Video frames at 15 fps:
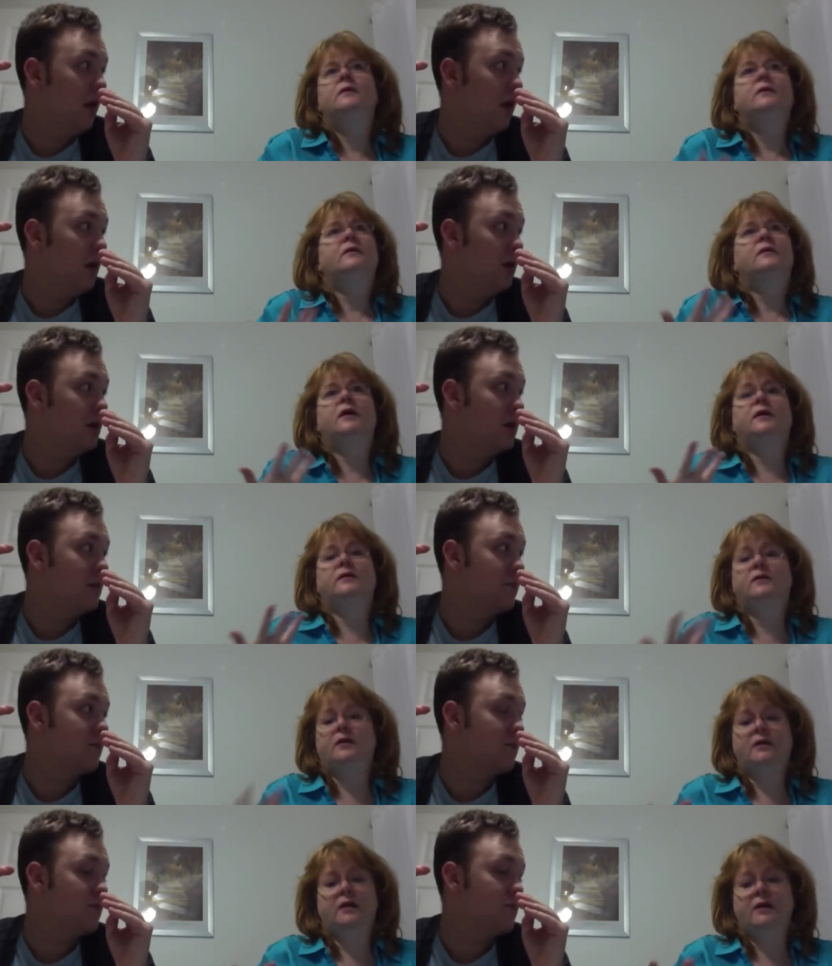Speaker 1: Okay, you
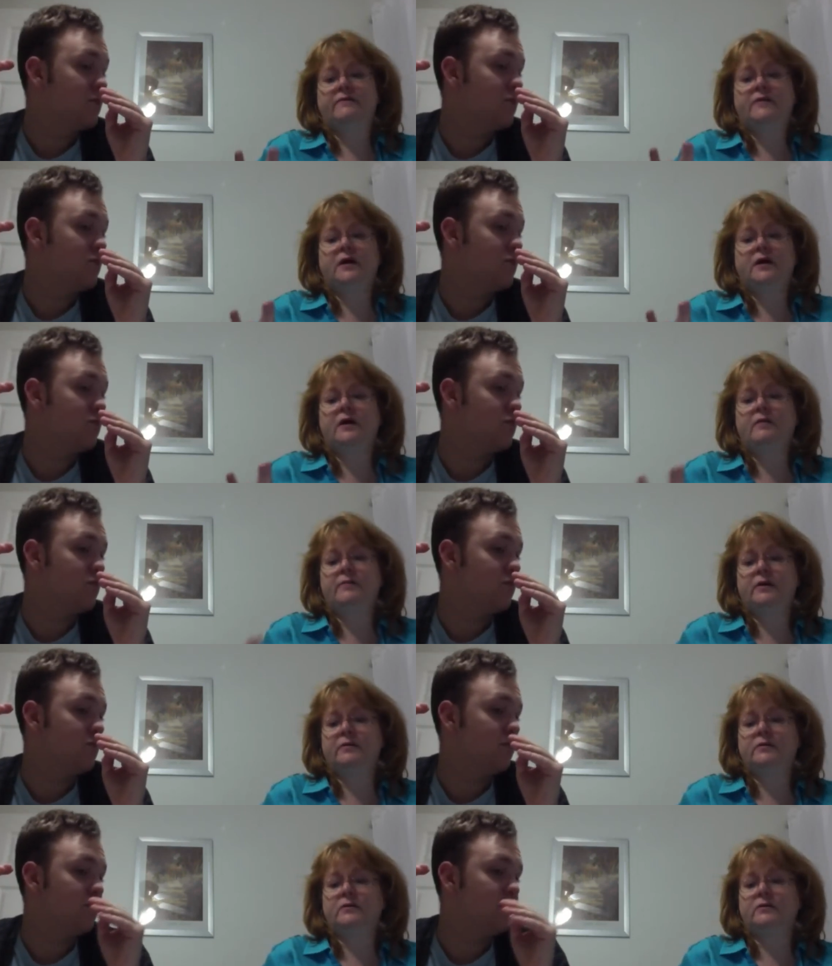gotta have to help me
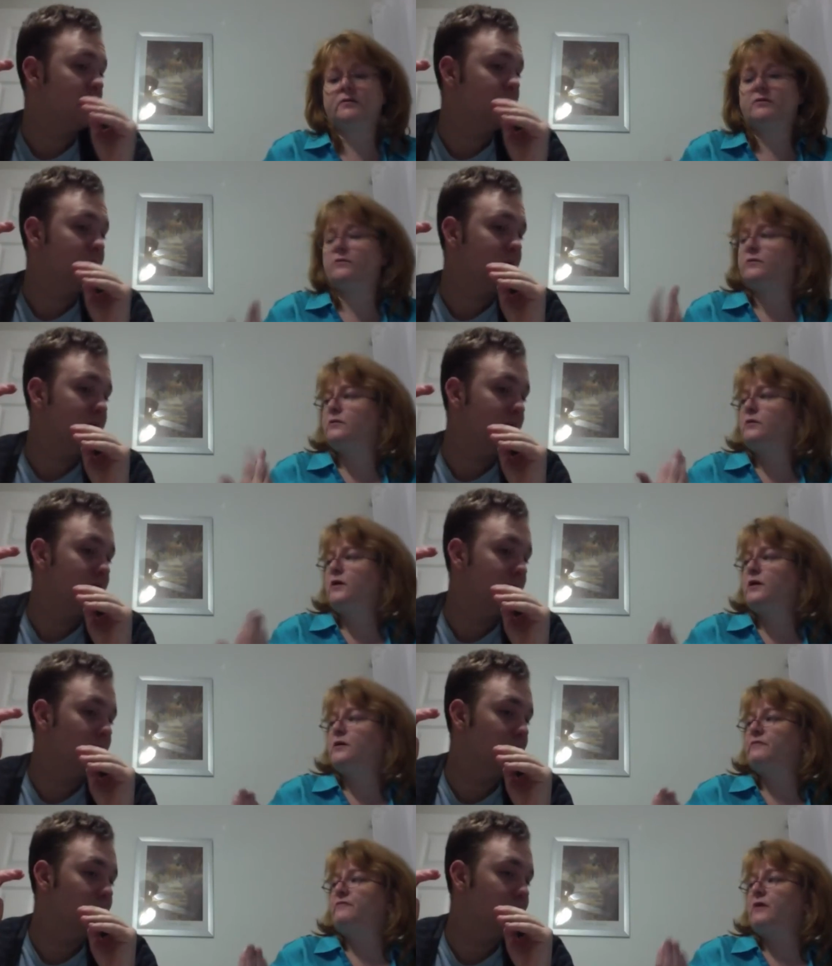with the cro
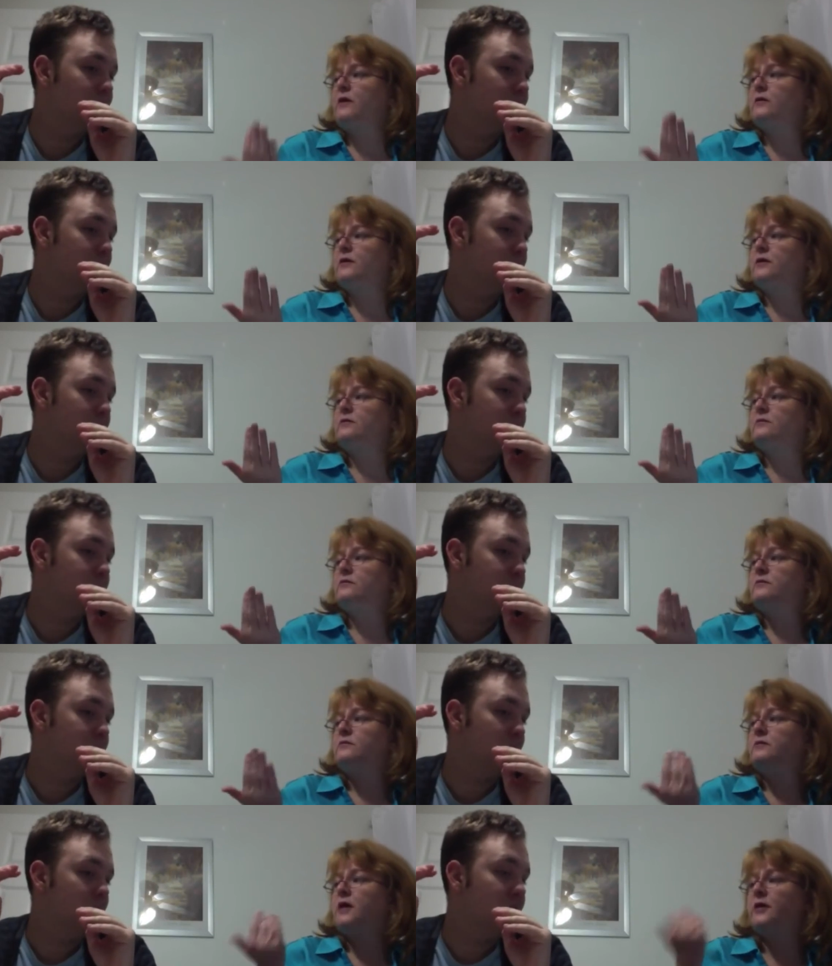Falcon.
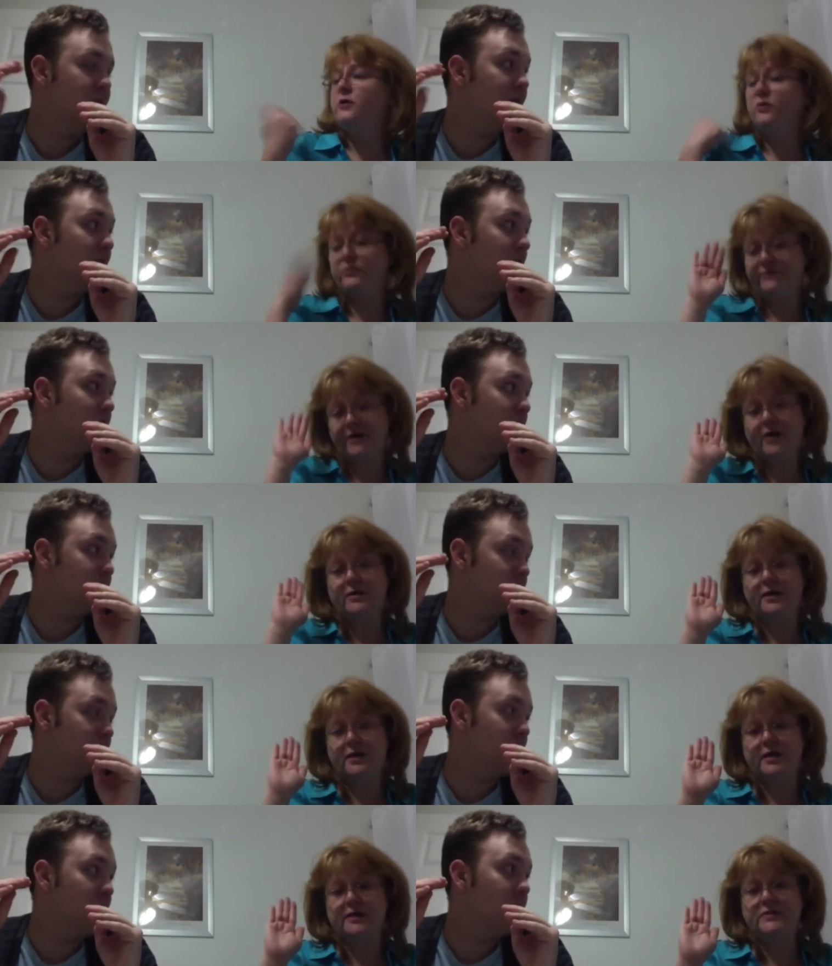I know
Speaker 2: Fal who Falcon
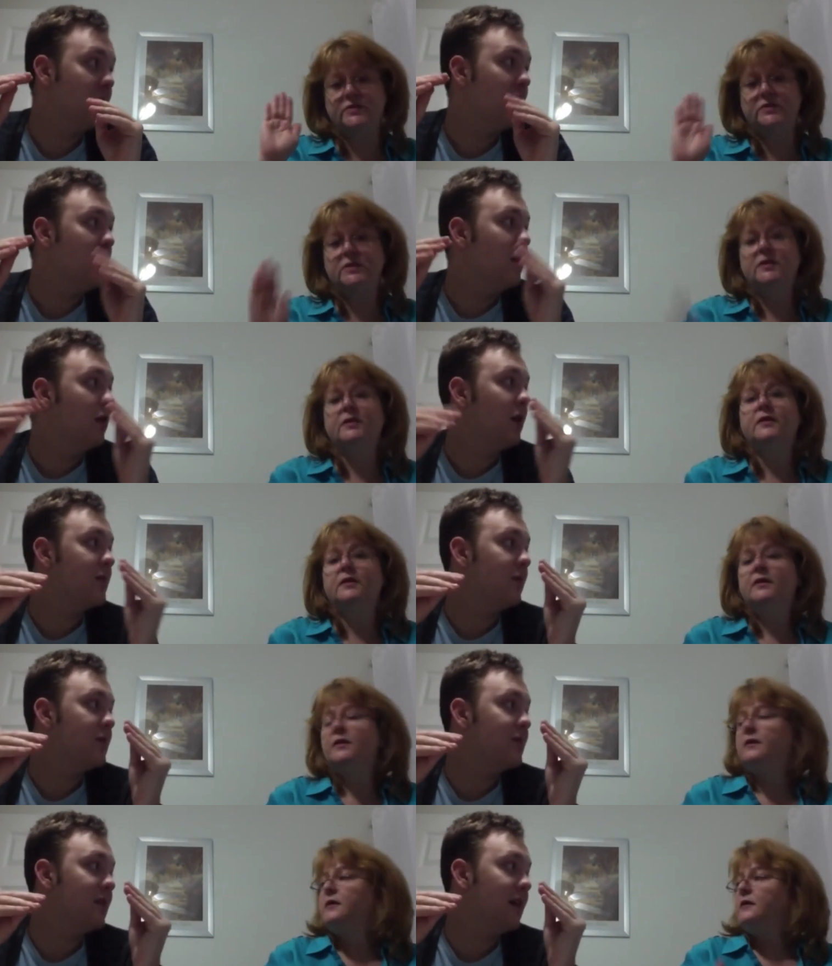okay. is.
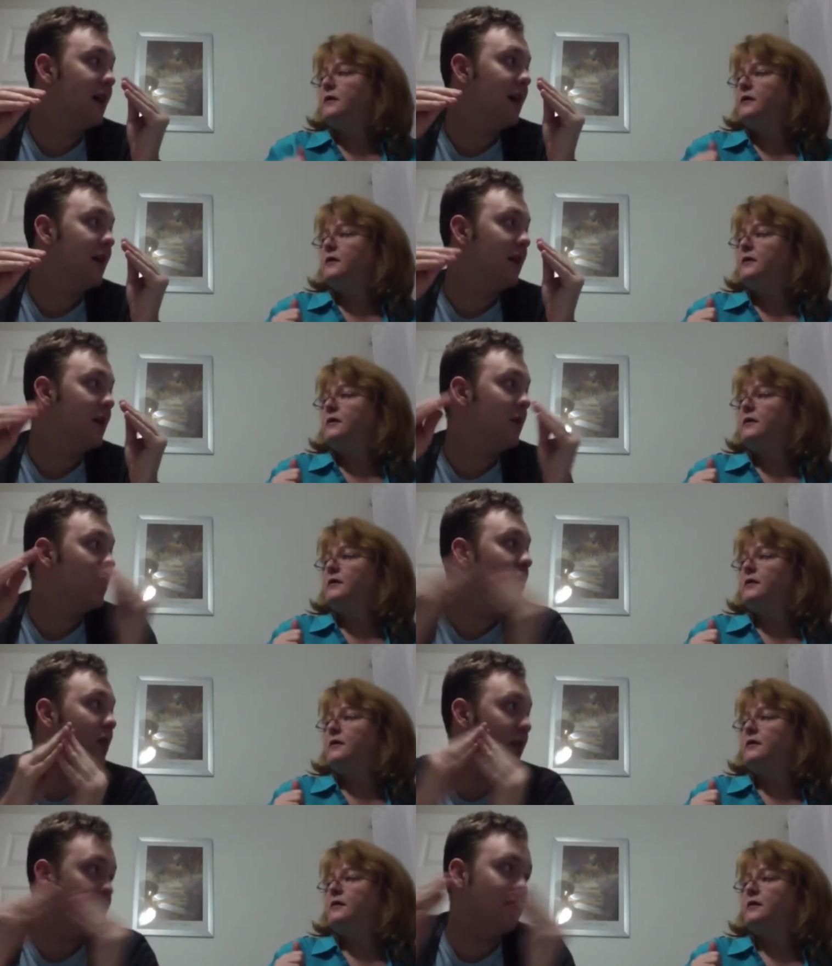Crossbones, the guy, he,
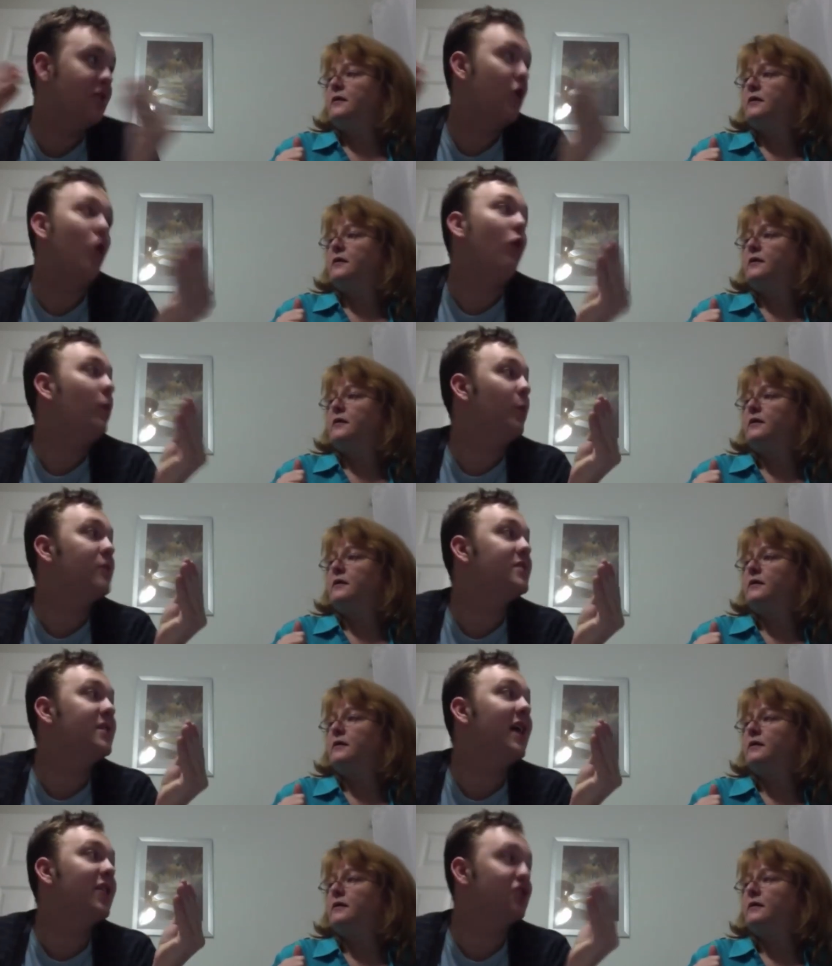the only person he
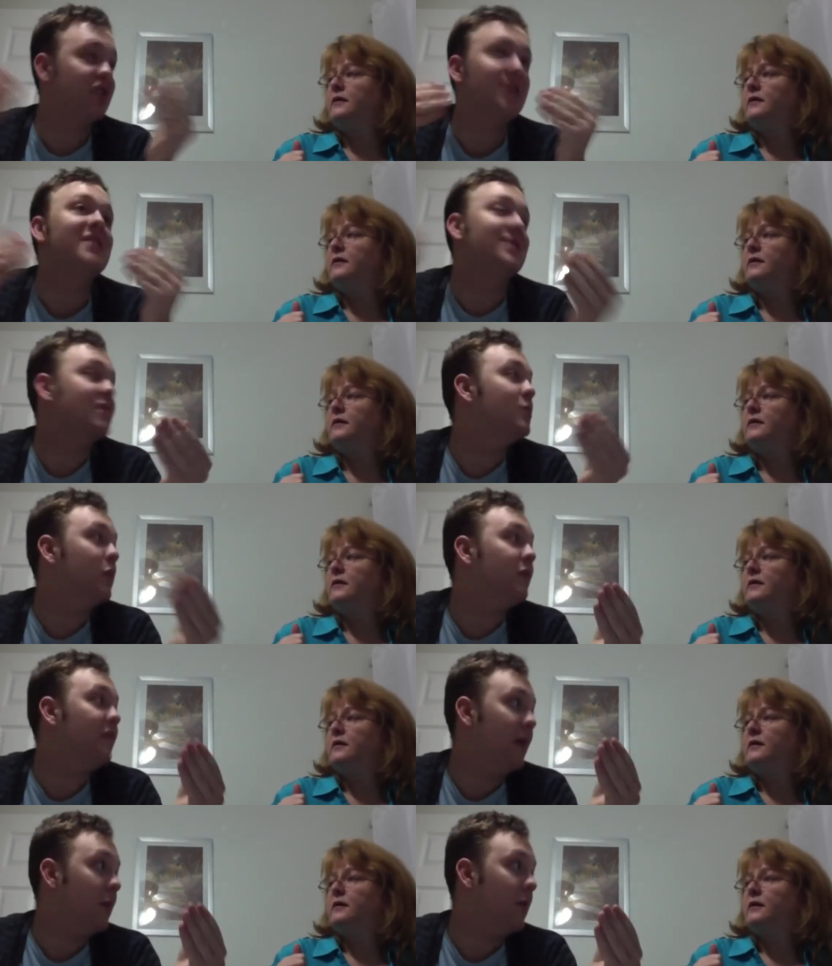actually gets into a
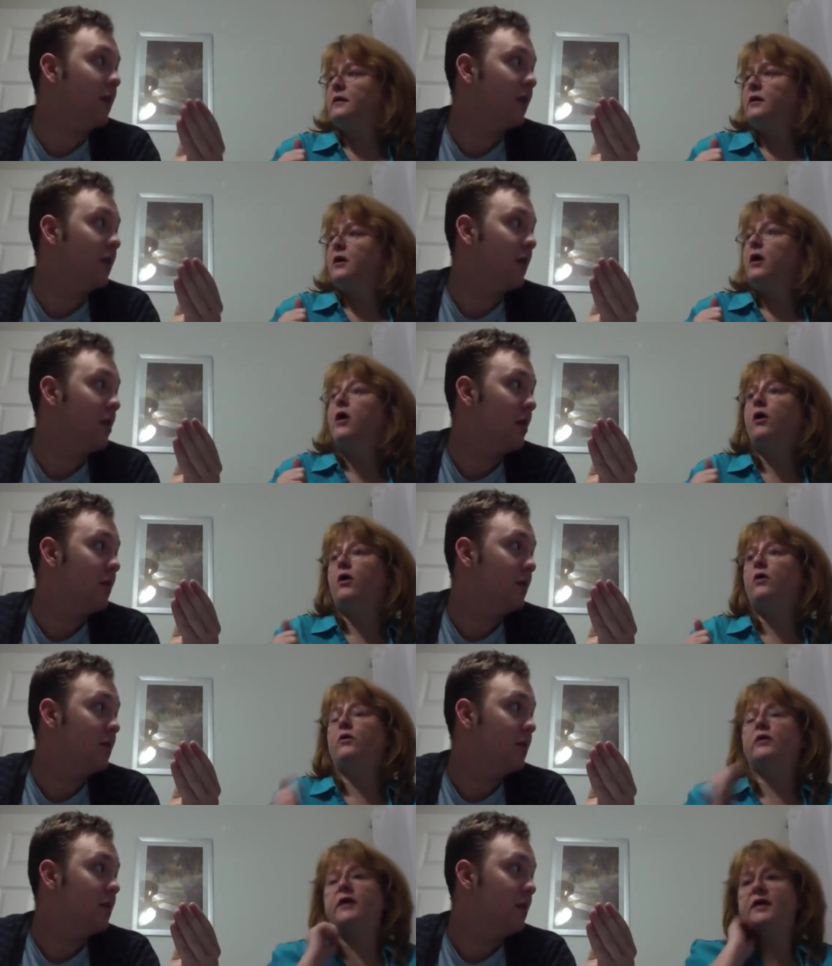fight with.
Speaker 1: Oh,
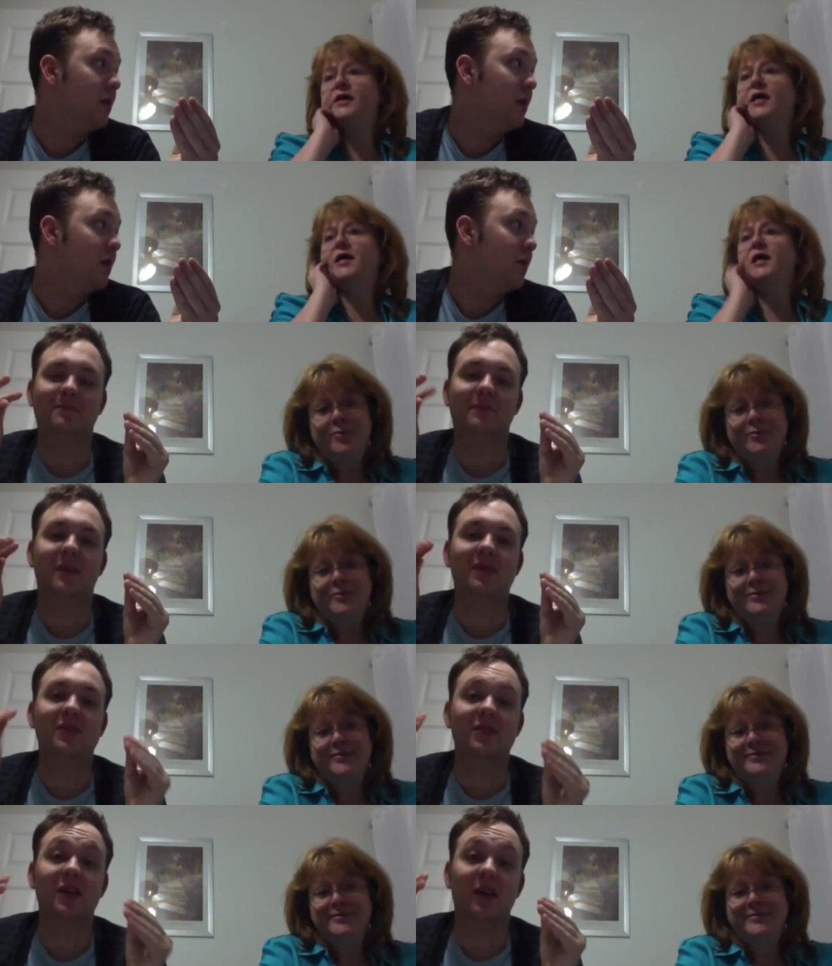okay, that guy.
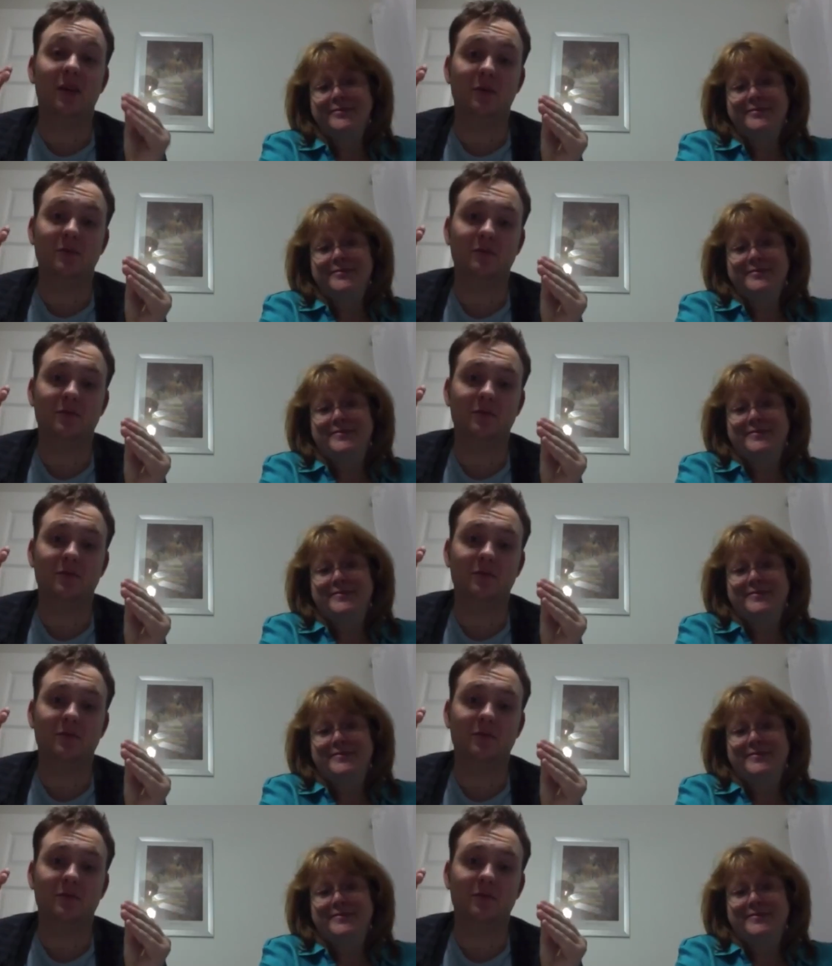
Speaker 2: So